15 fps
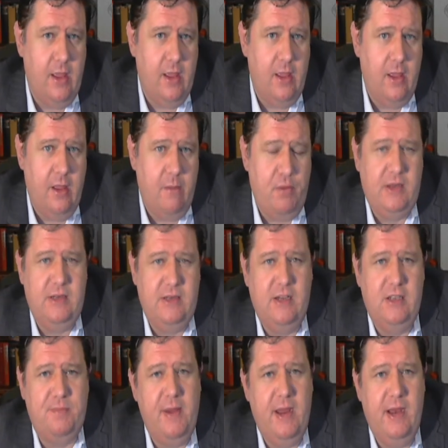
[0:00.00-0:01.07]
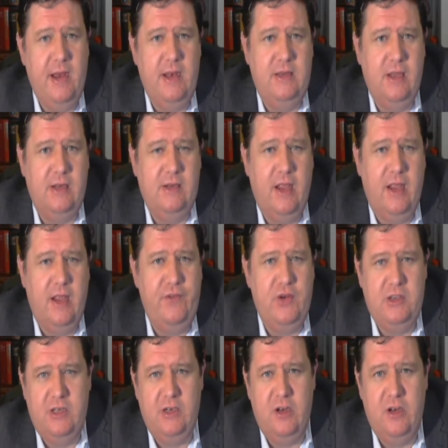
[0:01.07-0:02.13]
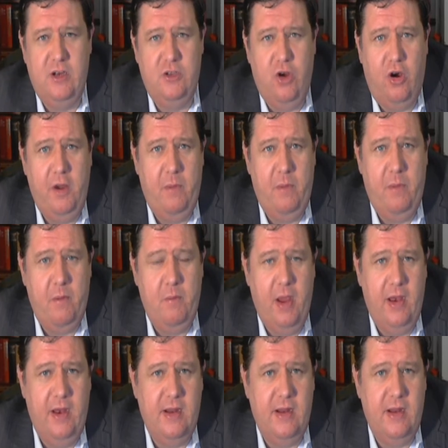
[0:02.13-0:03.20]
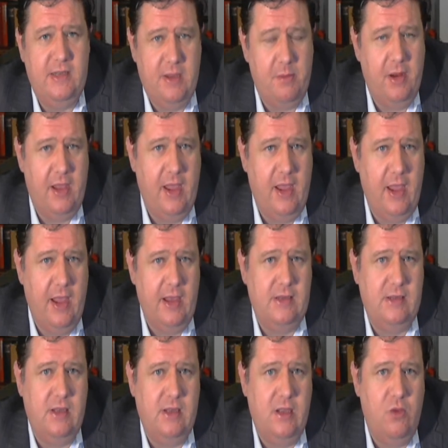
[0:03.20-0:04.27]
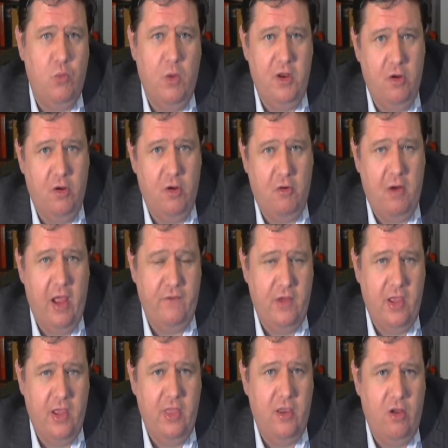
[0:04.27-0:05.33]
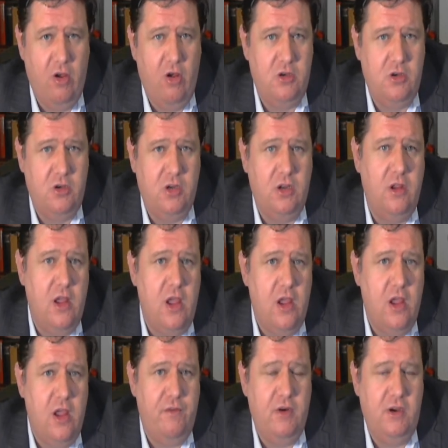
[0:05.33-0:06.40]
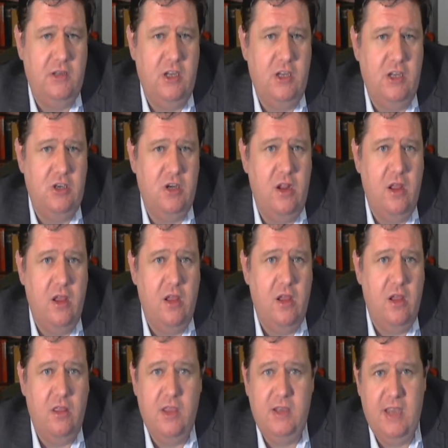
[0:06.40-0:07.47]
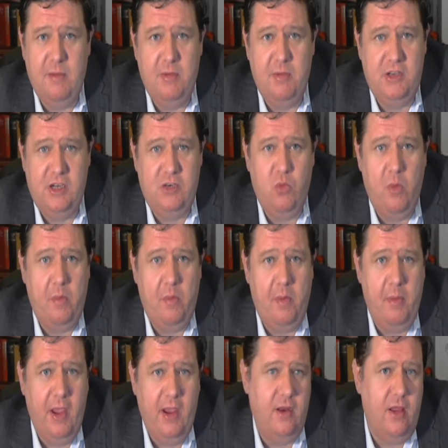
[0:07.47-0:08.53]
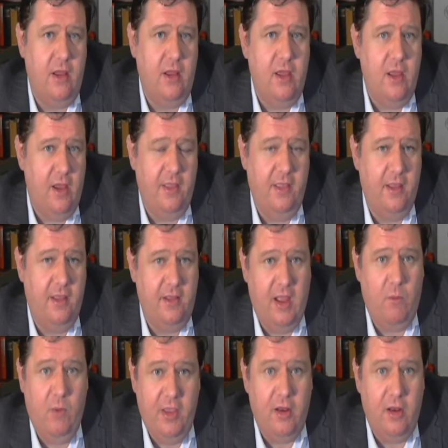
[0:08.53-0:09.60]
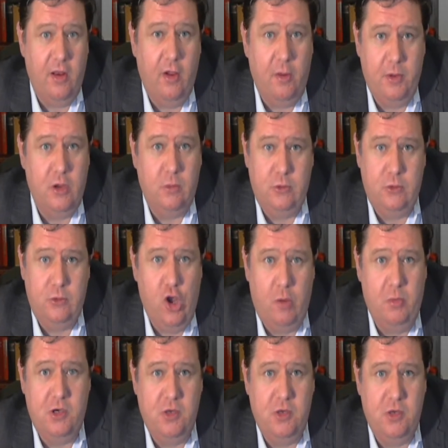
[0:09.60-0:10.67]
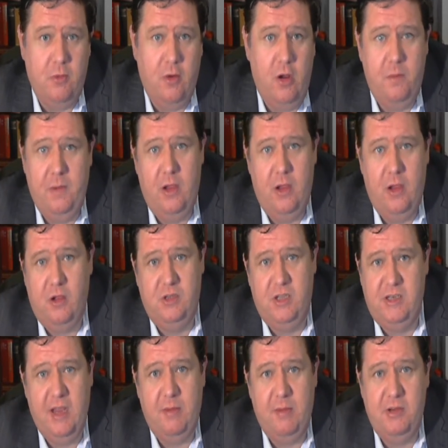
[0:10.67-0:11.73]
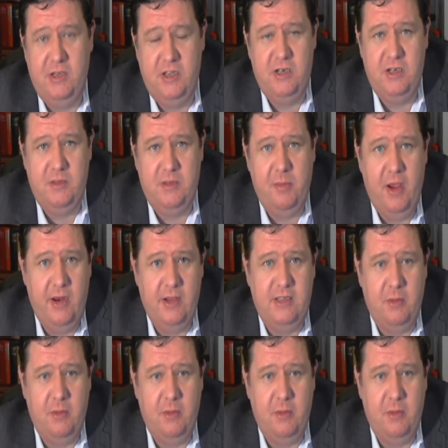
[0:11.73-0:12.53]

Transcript: Precedence means that if a decision has already been made in a similar case, when you arrive in the court, for a decision, the same decision will be made, and then that way the law becomes common to all because the same decisions are made in similar